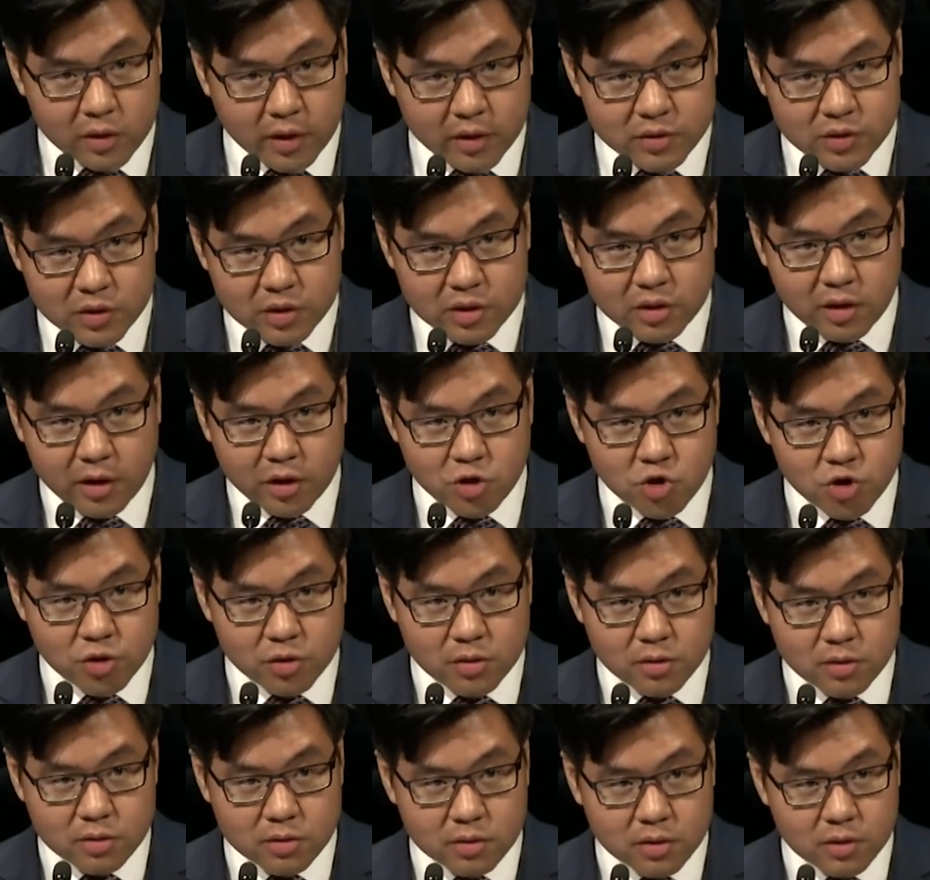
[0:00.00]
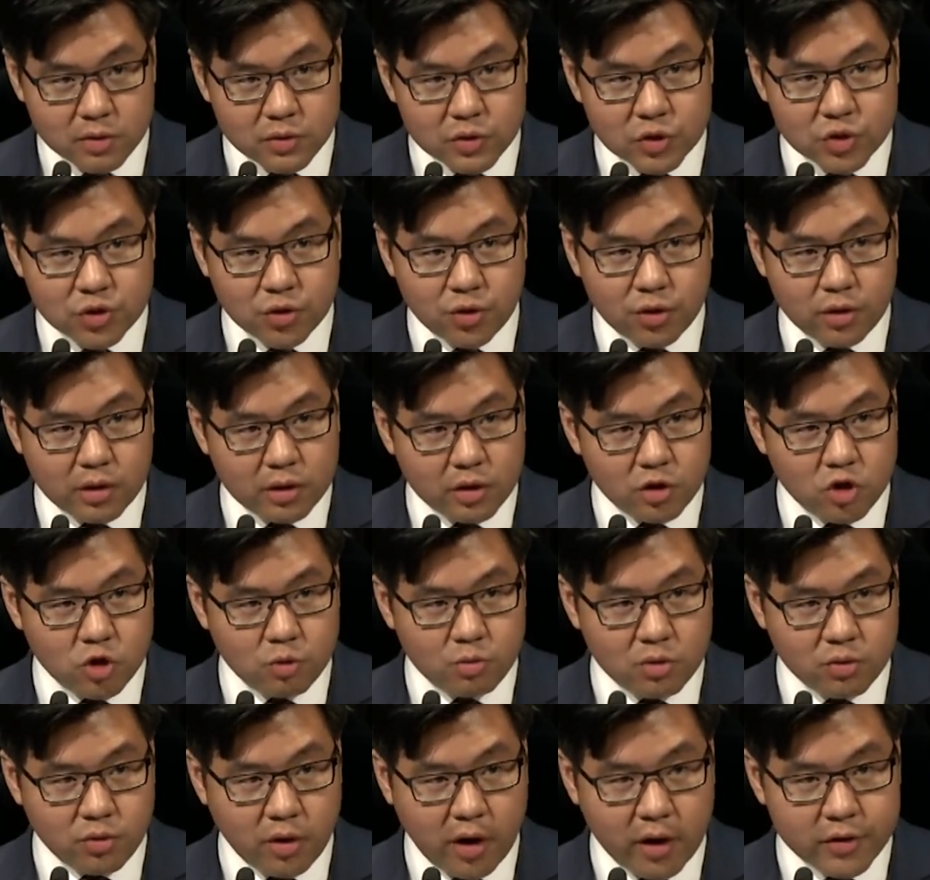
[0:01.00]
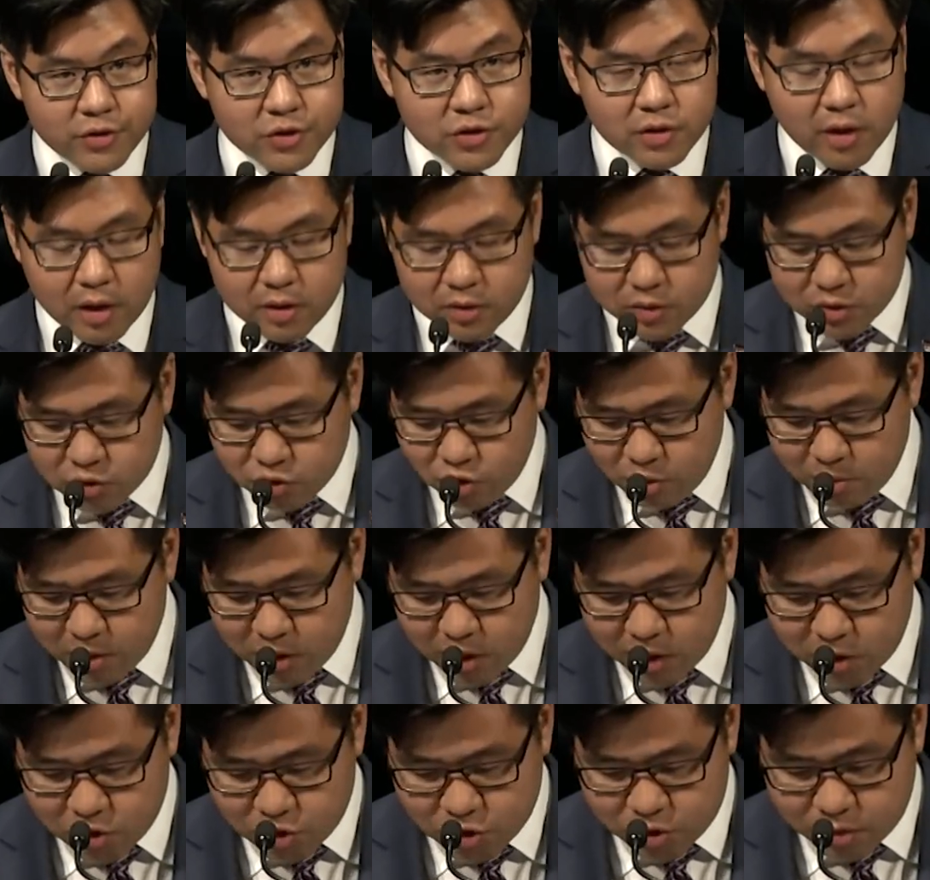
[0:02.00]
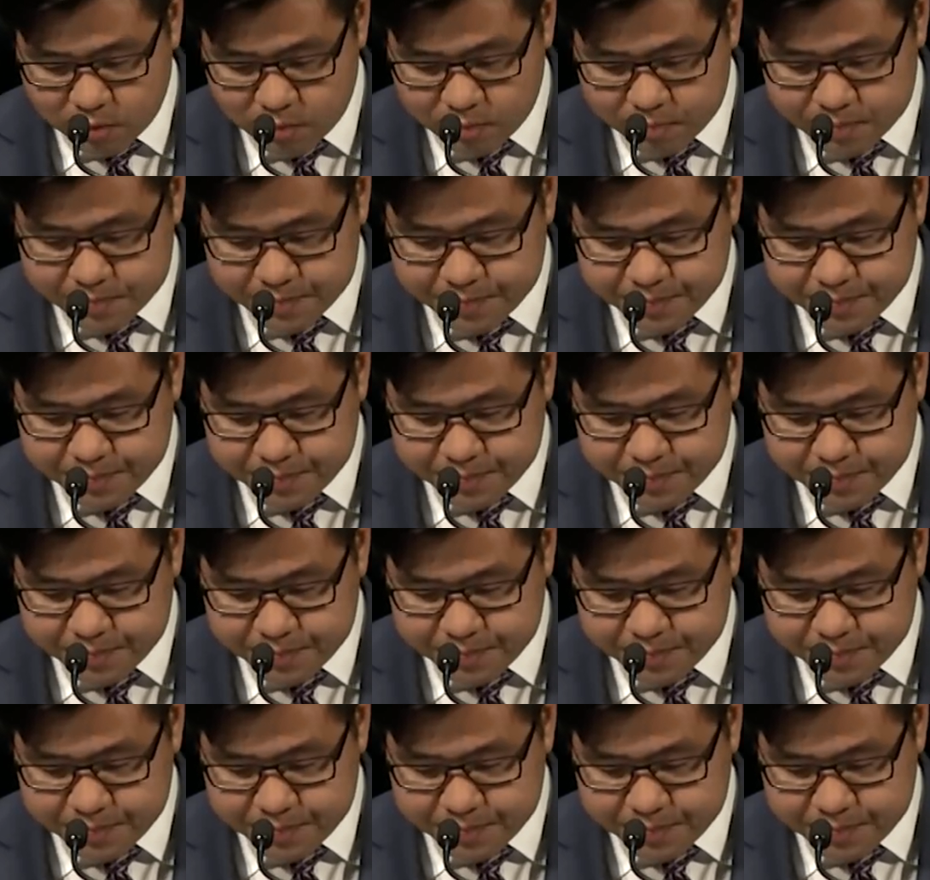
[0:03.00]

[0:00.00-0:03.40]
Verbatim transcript: legislation concerning human rights and discrimination.